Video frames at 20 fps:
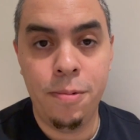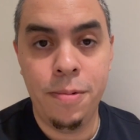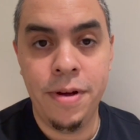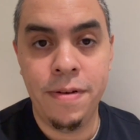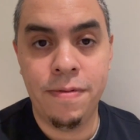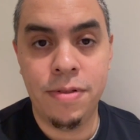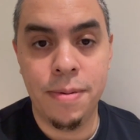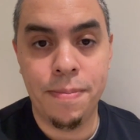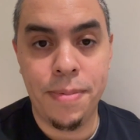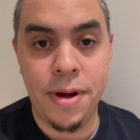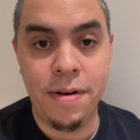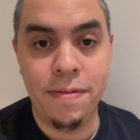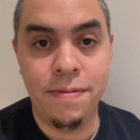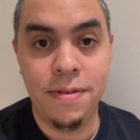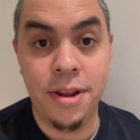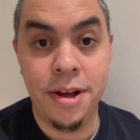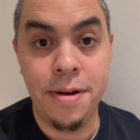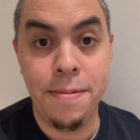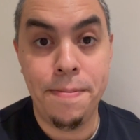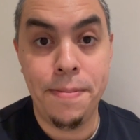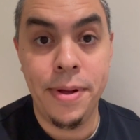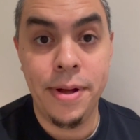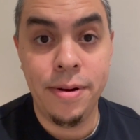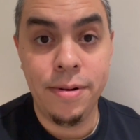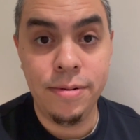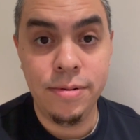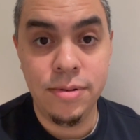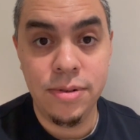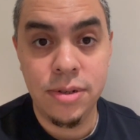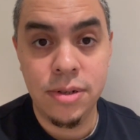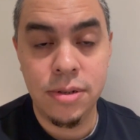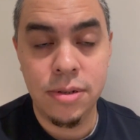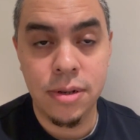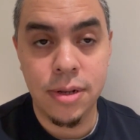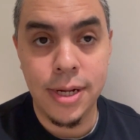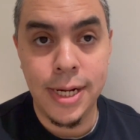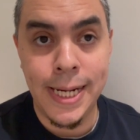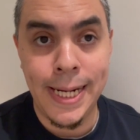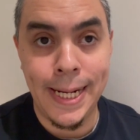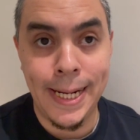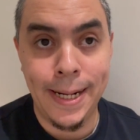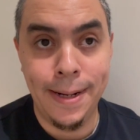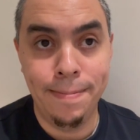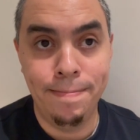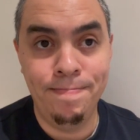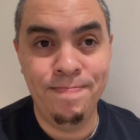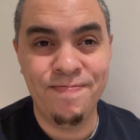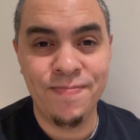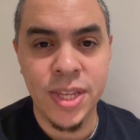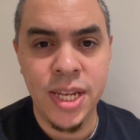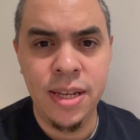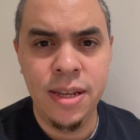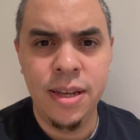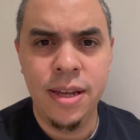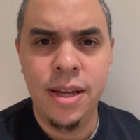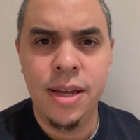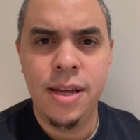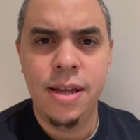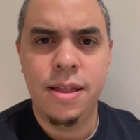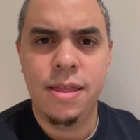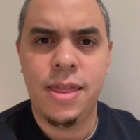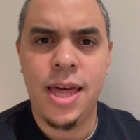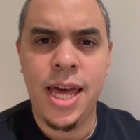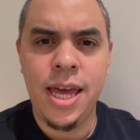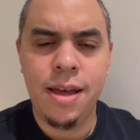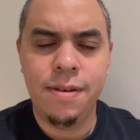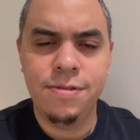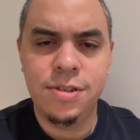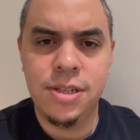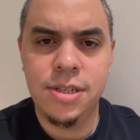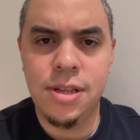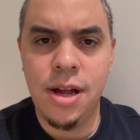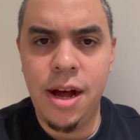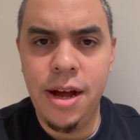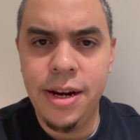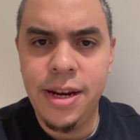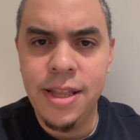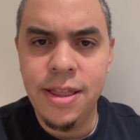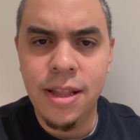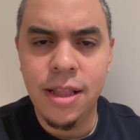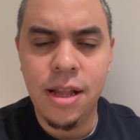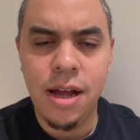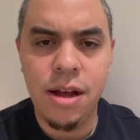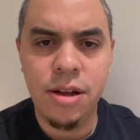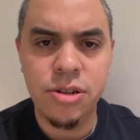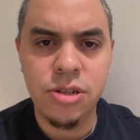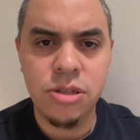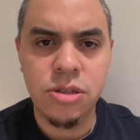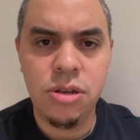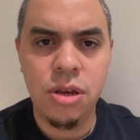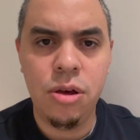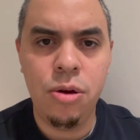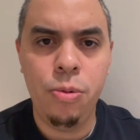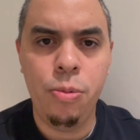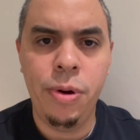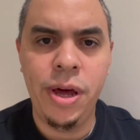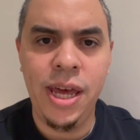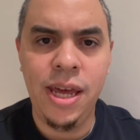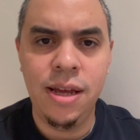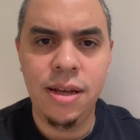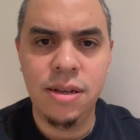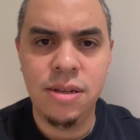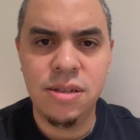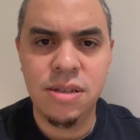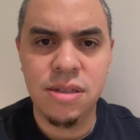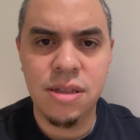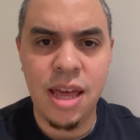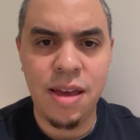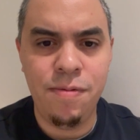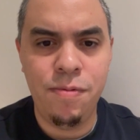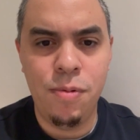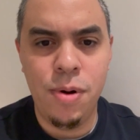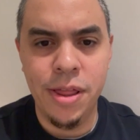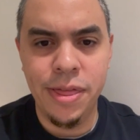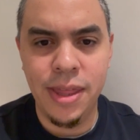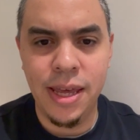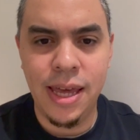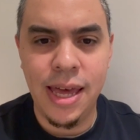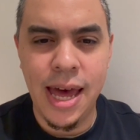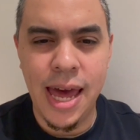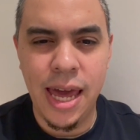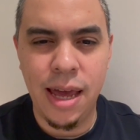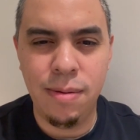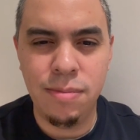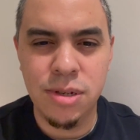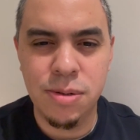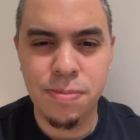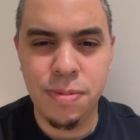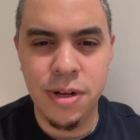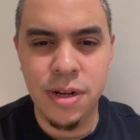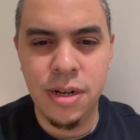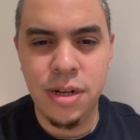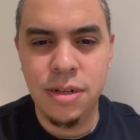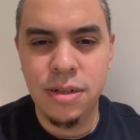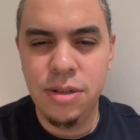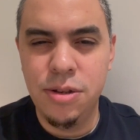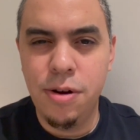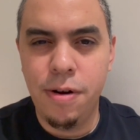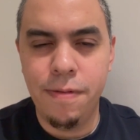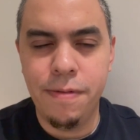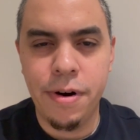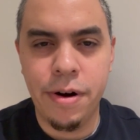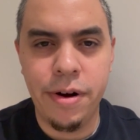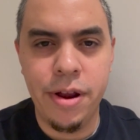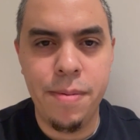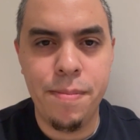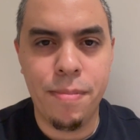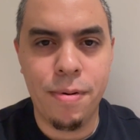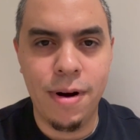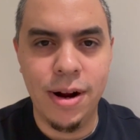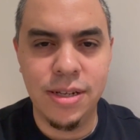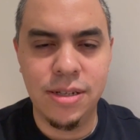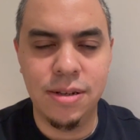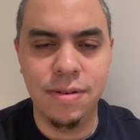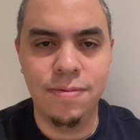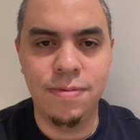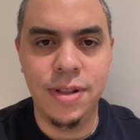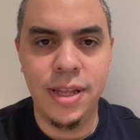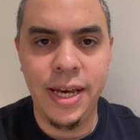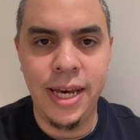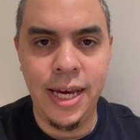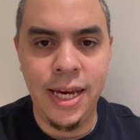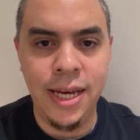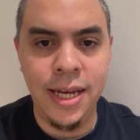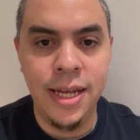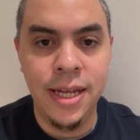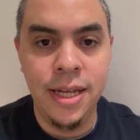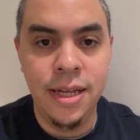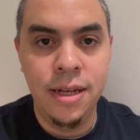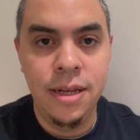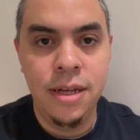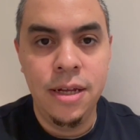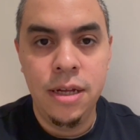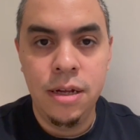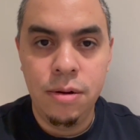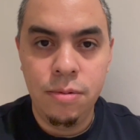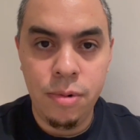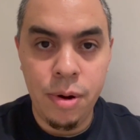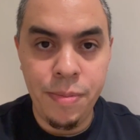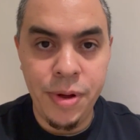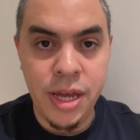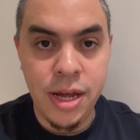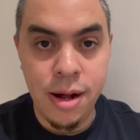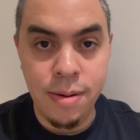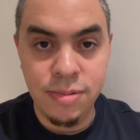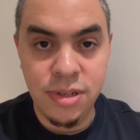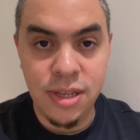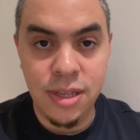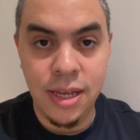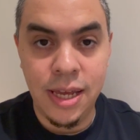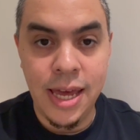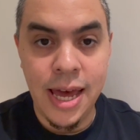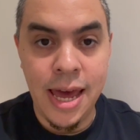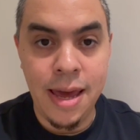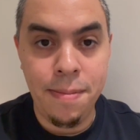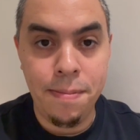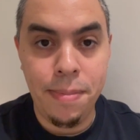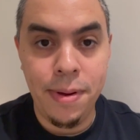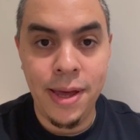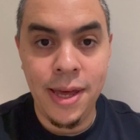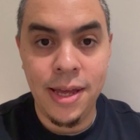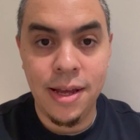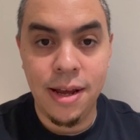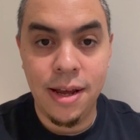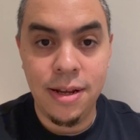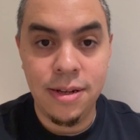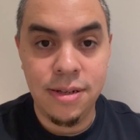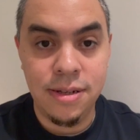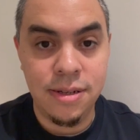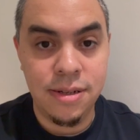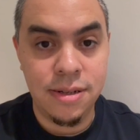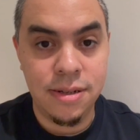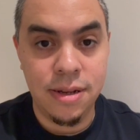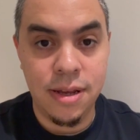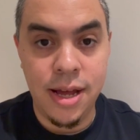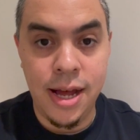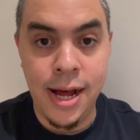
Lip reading: with the Buffalo Bills. They have started in the last 2 weeks. They've won the games, but not very impressively. When we come to the game picks,